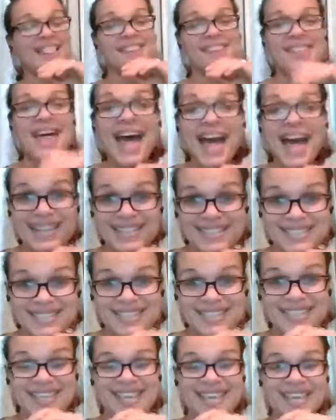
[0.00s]
that
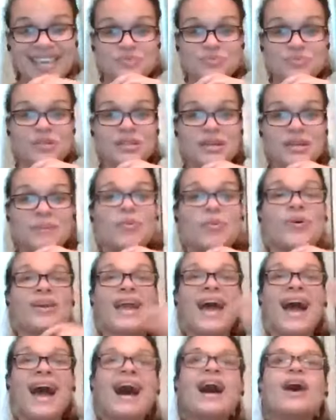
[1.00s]
is really
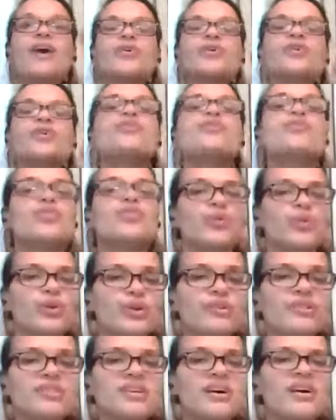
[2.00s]
important. How you view
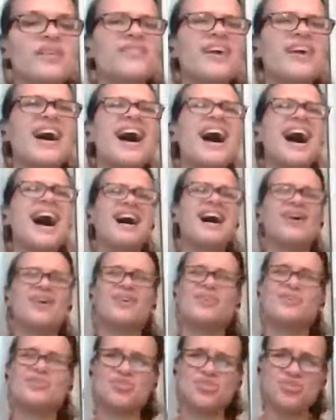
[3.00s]
yourself, how
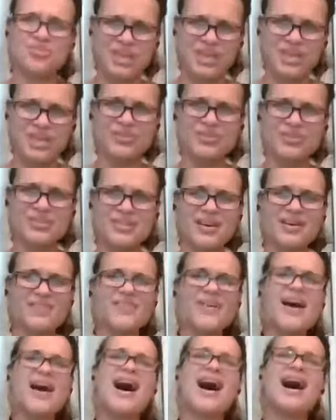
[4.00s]
you treat
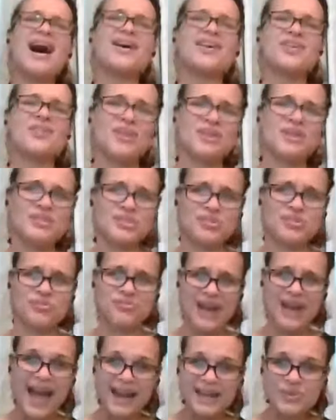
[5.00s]
yourself, how you
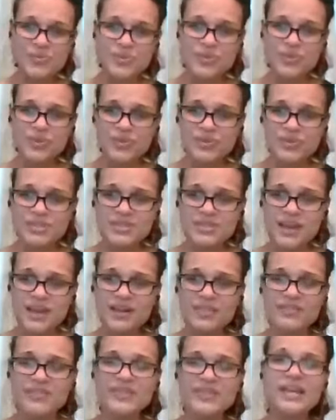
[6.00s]
interact with
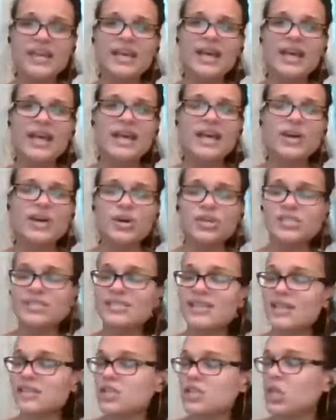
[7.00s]
yourself
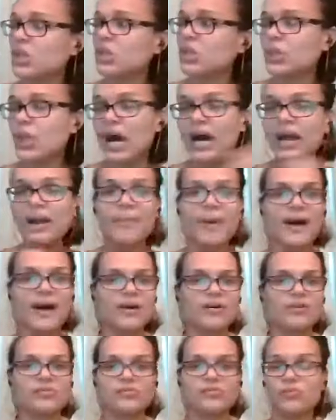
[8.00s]
says a lot
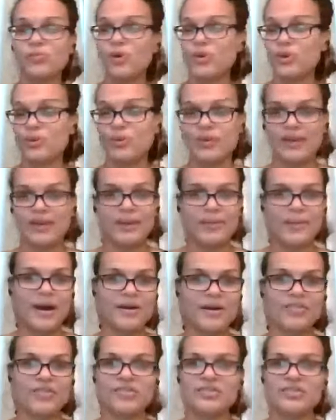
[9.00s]
about what you think
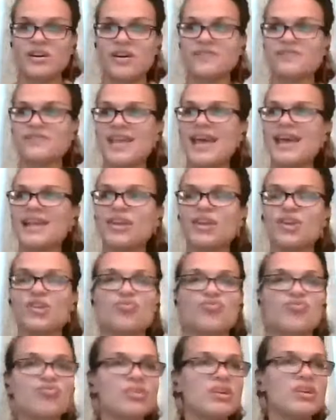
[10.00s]
about yourself and
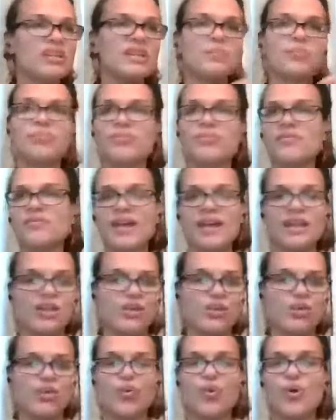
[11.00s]
can really prevent
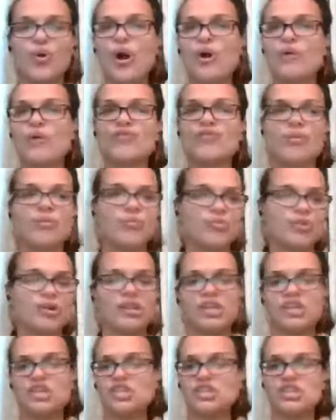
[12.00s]
you from
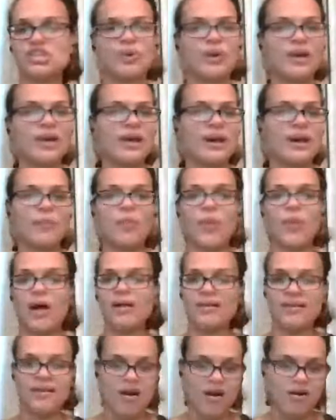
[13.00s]
really showing up
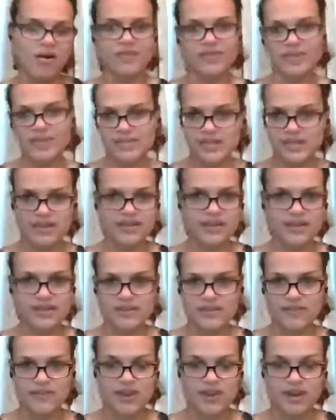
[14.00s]
well in all these areas
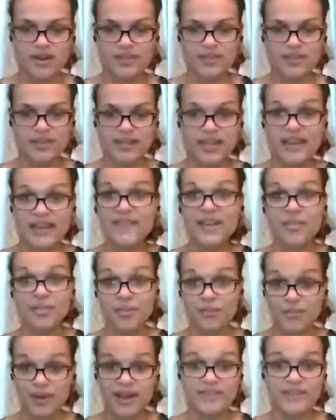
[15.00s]
of your health and life and
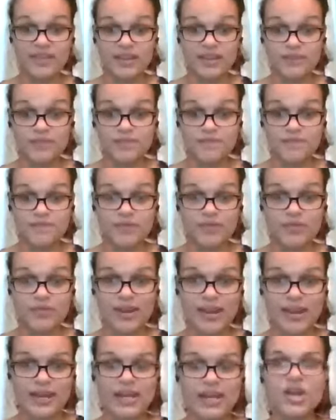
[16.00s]
thriving,
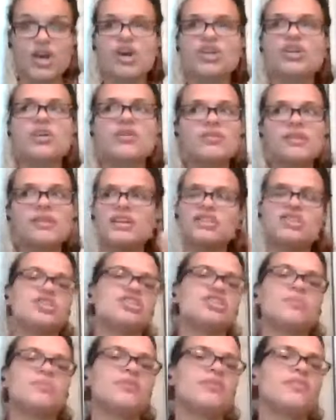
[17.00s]
right? Your
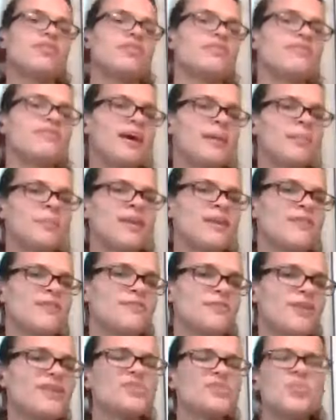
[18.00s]
relationship with your family and
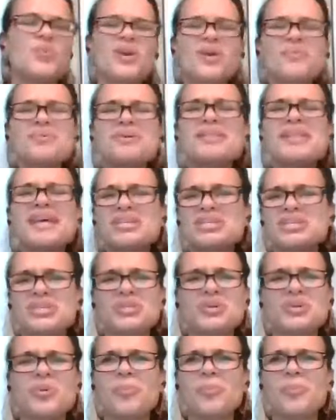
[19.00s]
friends. We are
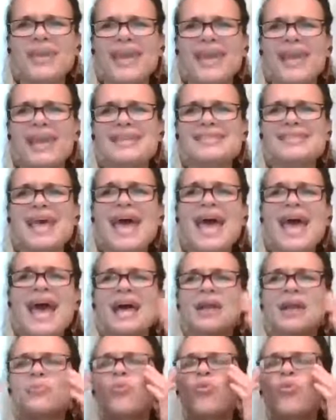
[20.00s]
relational beings,
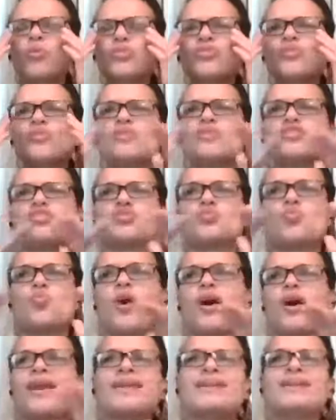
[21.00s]
and more so than just
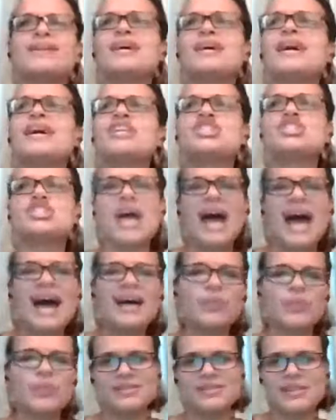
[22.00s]
wanting to chat
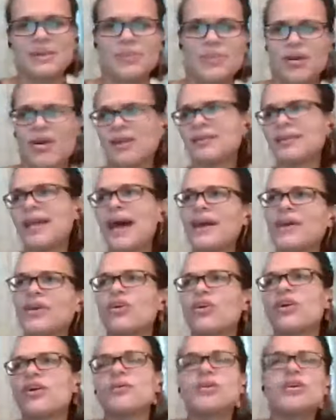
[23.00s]
with someone online
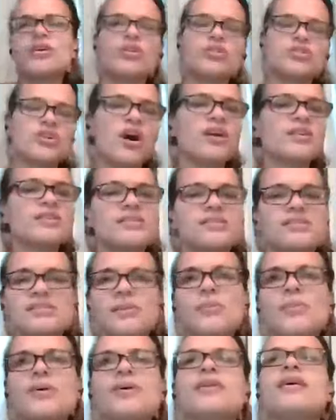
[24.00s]
or, you know, talk to
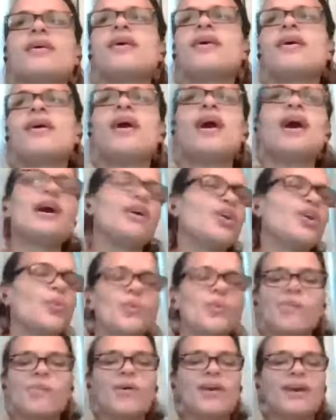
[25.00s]
someone uh, you know,
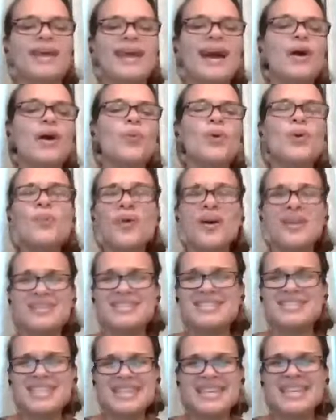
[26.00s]
when we're working out. We
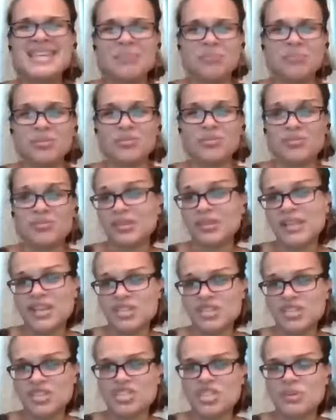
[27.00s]
want deep
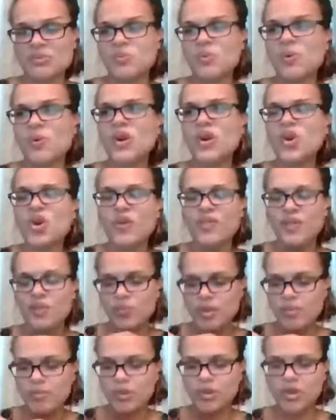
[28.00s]
relationships. We want to know that
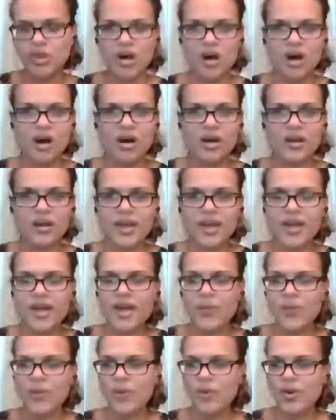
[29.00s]
we belong.
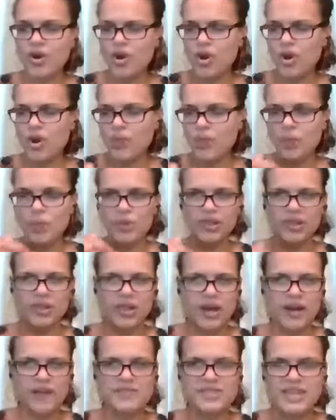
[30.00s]
We want to know that we're
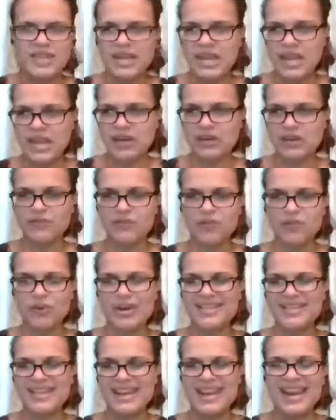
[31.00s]
loved and cared for
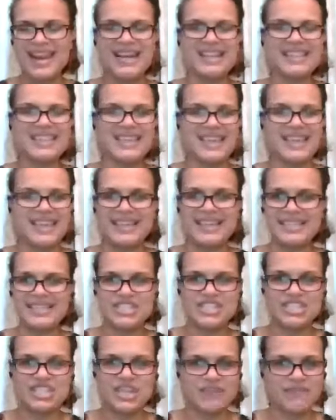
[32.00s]
and that nothing can
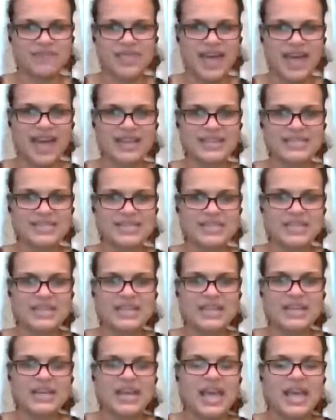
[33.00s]
shift that.
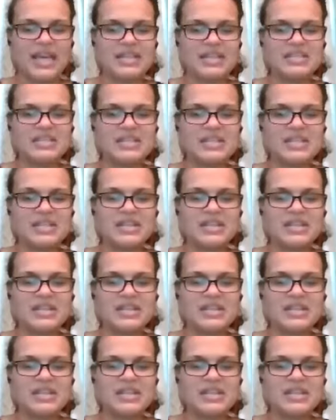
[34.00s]
And